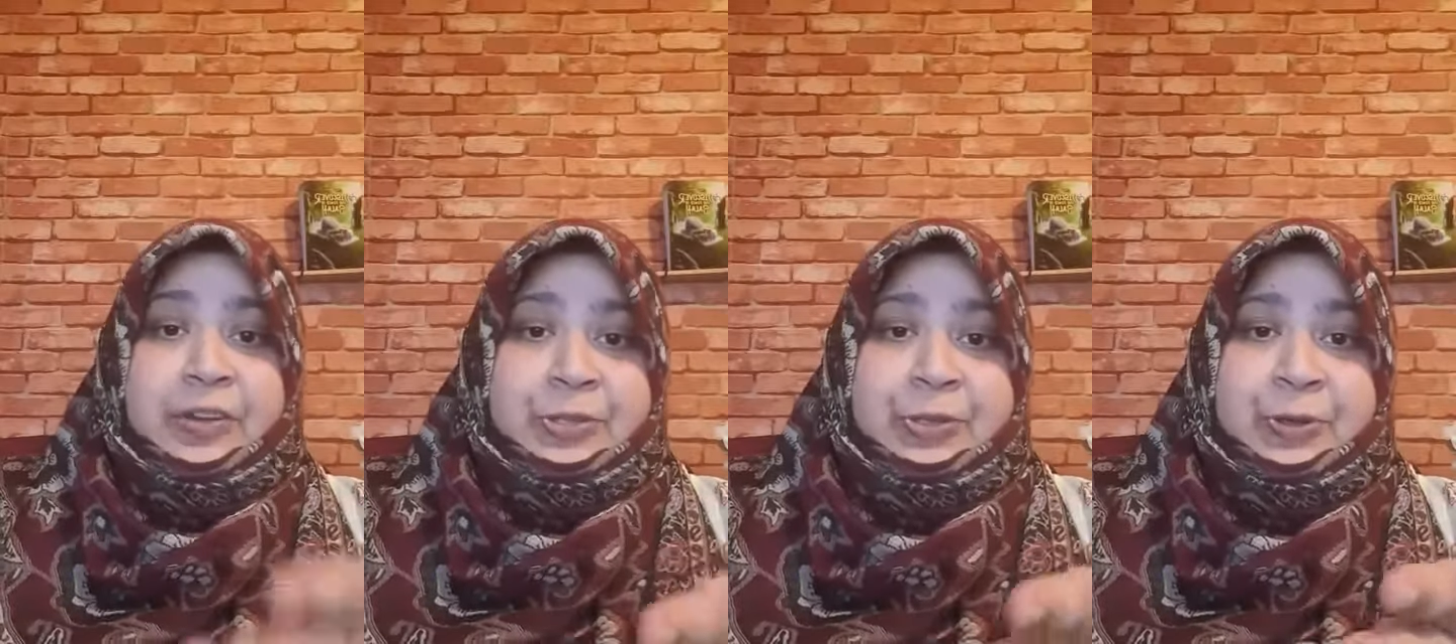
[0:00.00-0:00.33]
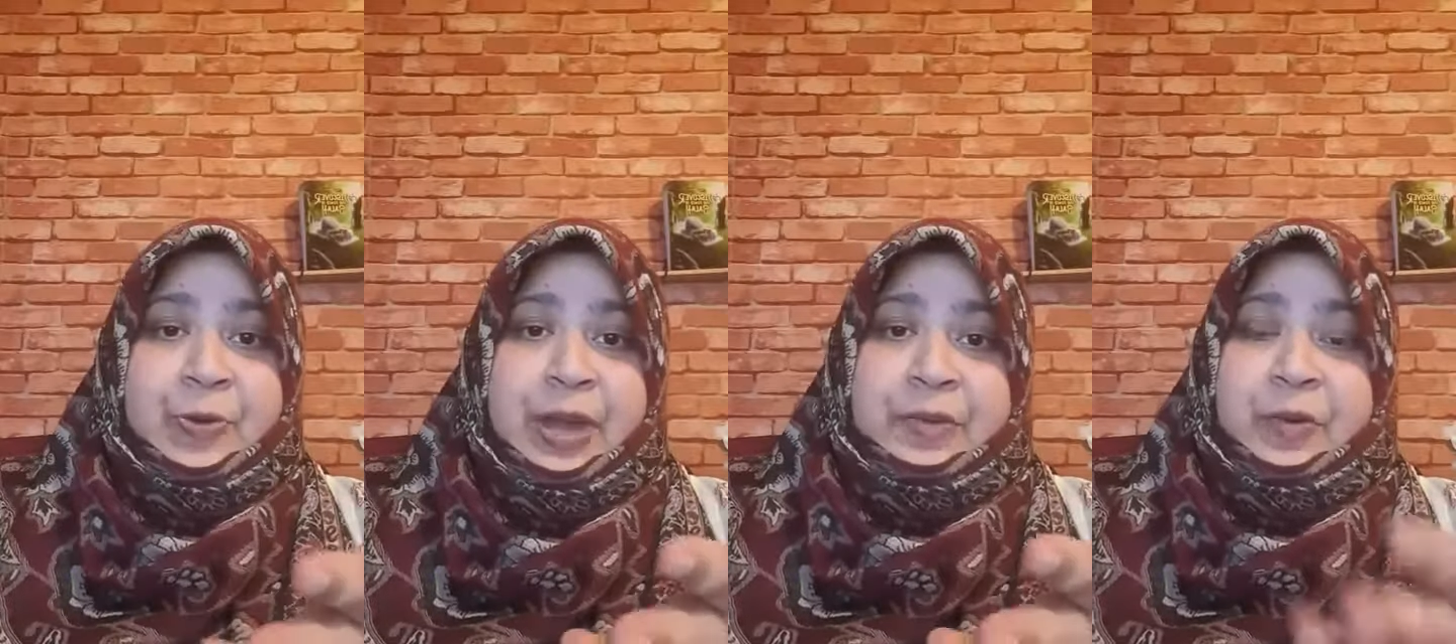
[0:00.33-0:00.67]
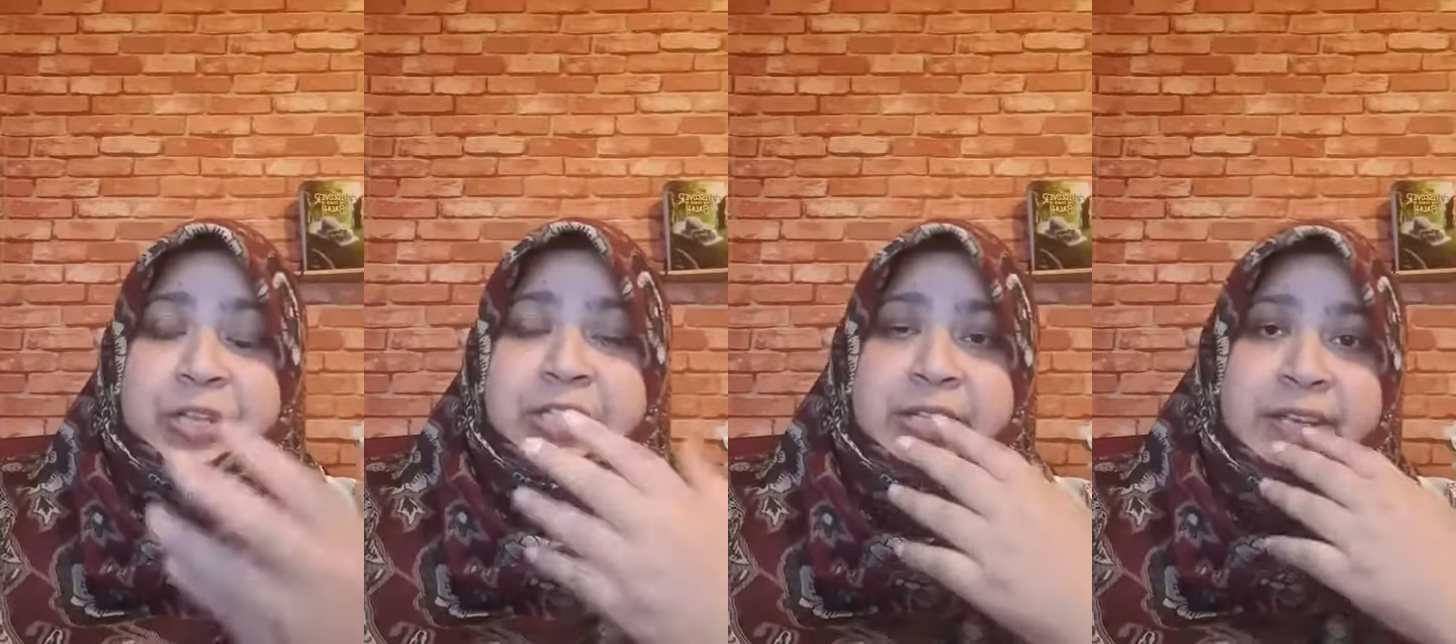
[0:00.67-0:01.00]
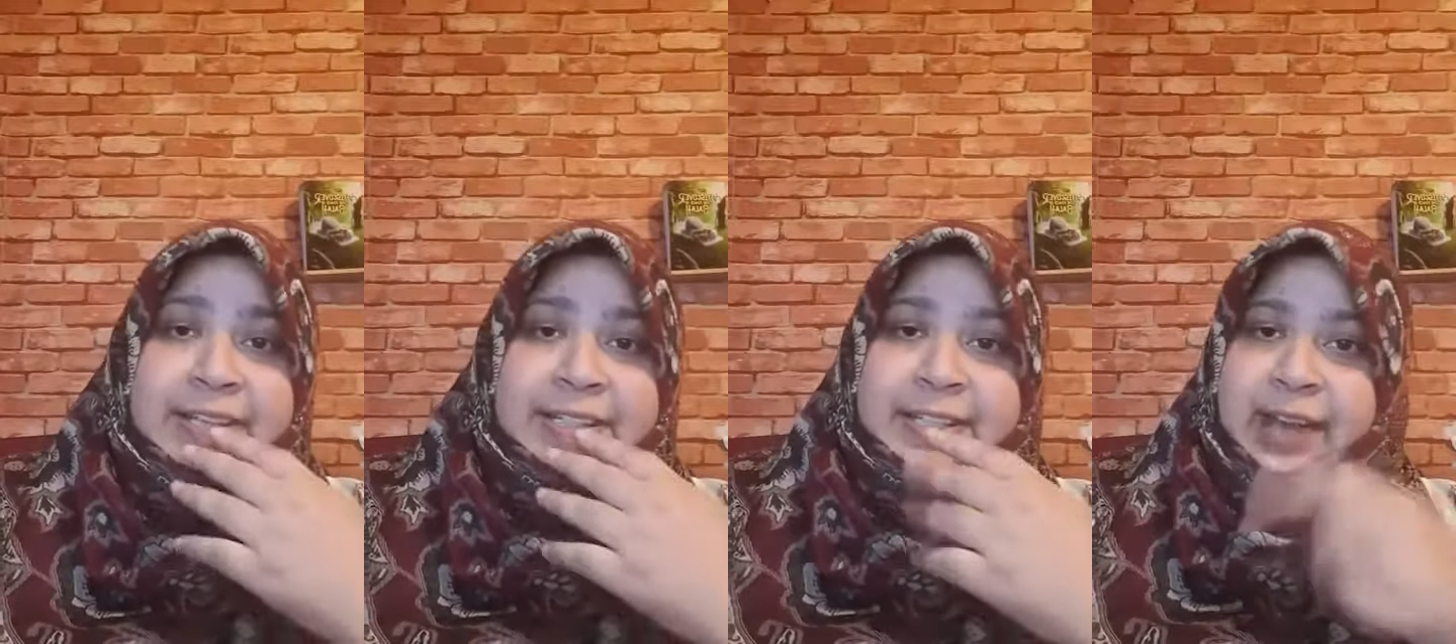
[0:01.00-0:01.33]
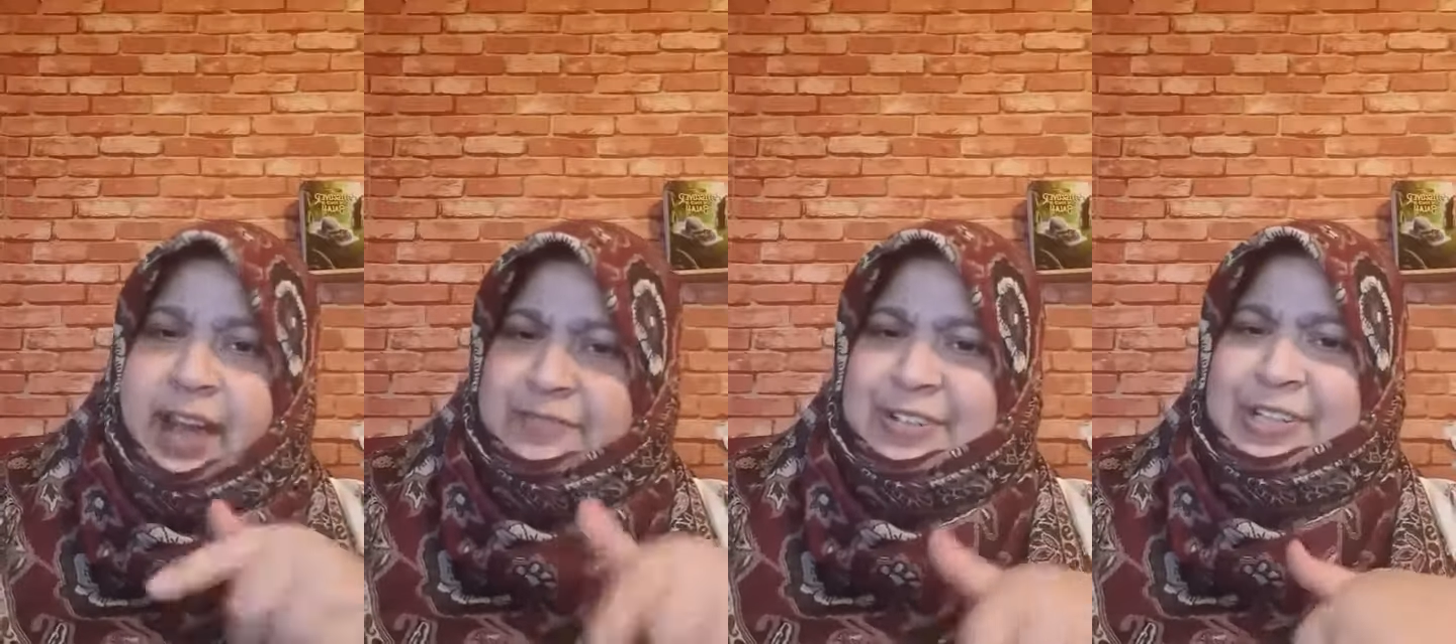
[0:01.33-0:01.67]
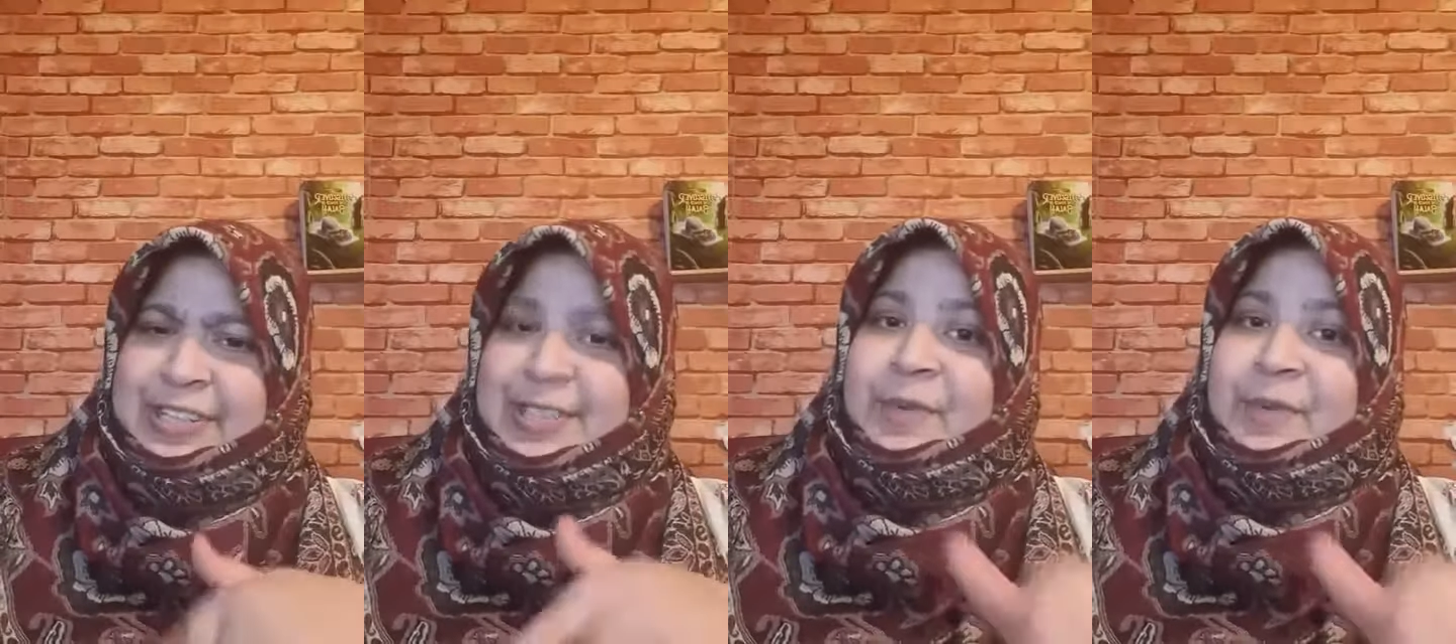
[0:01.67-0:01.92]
so go and watch it after this